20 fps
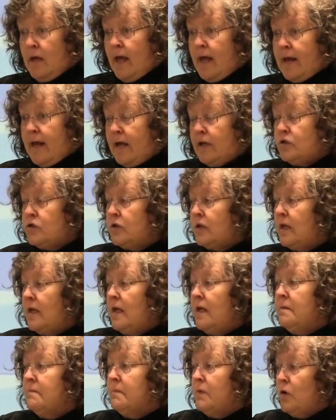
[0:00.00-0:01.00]
and actually
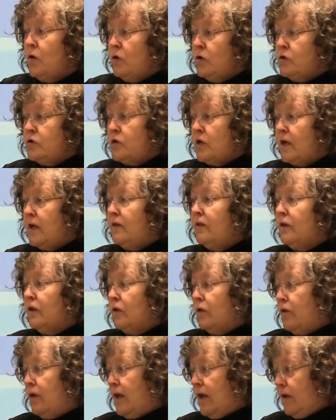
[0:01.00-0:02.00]
emerge in the
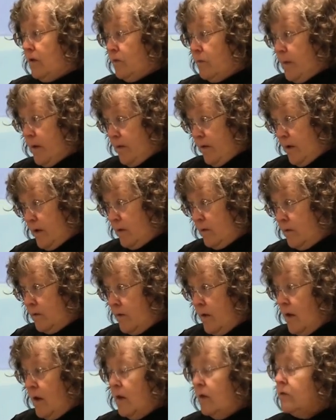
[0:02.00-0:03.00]
learning
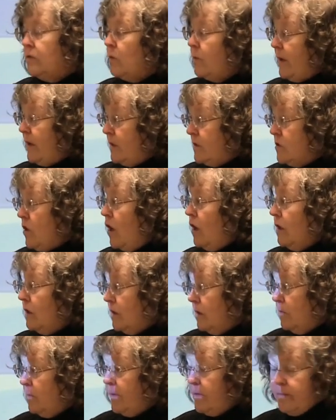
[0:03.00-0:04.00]
experience. So we can talk a
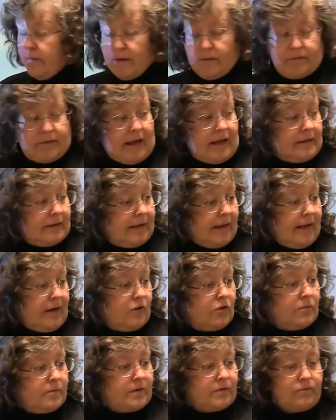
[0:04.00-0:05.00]
little bit about that
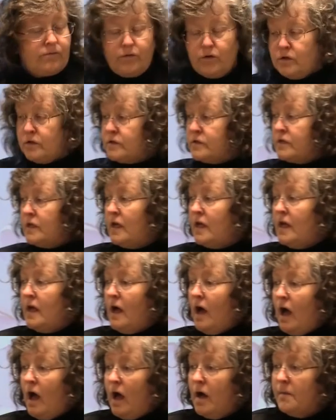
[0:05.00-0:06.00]
later, but first
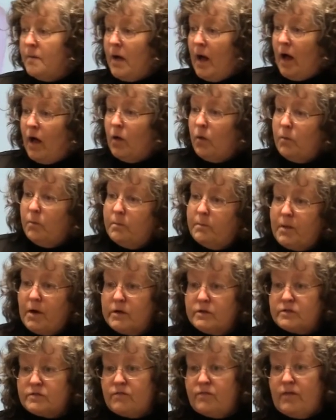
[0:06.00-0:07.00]
um, I'll
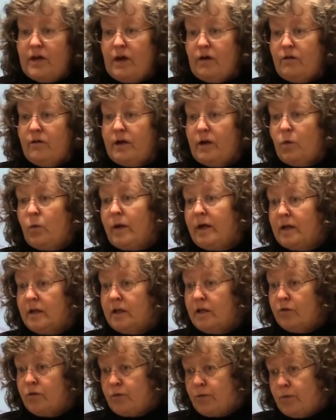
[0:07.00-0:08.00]
buzz very
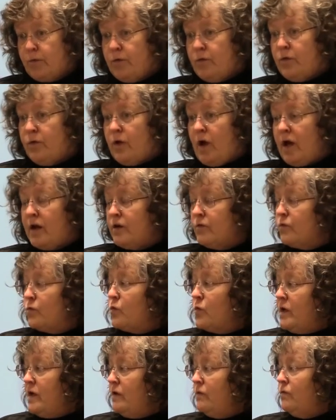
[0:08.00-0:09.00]
quickly through kind of
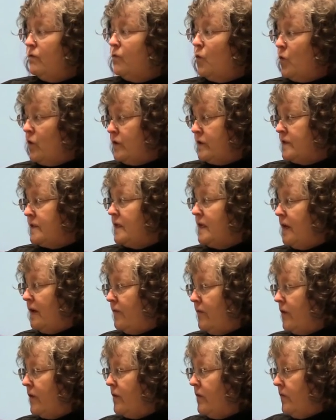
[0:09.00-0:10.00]
reinforcing
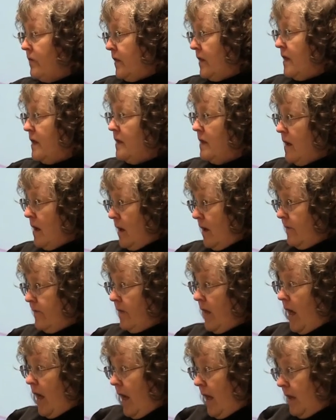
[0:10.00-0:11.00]
the, the, uh,
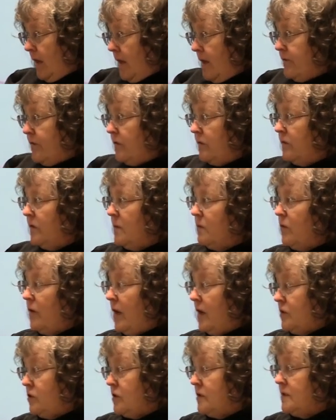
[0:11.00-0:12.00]
the high level summary
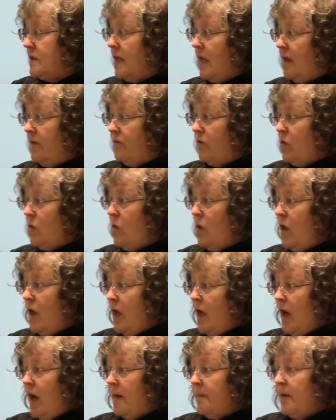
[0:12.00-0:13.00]
I just gave you
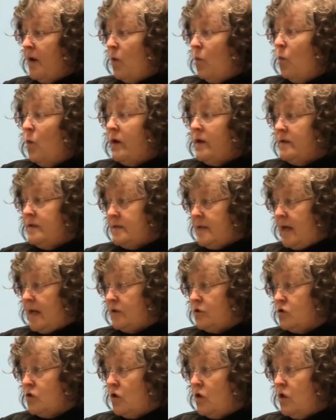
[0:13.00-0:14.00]
about what is
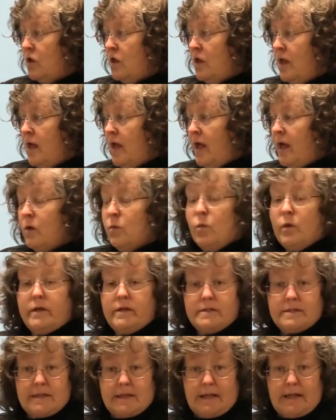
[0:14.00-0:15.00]
agile and what
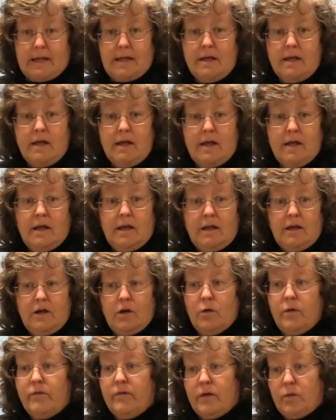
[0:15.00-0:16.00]
is lean, you
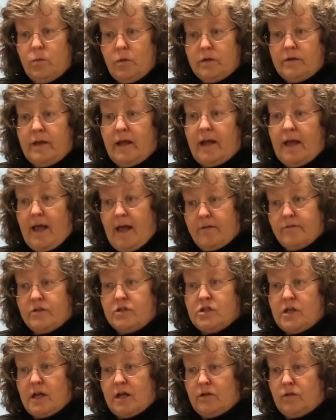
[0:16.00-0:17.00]
know, and then we'll have a
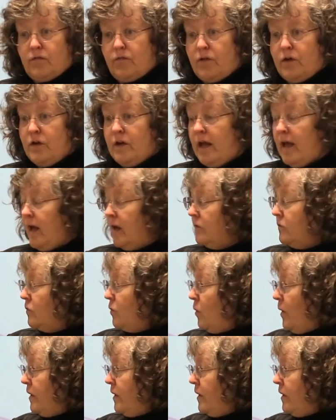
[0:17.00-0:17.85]
chance for you to ask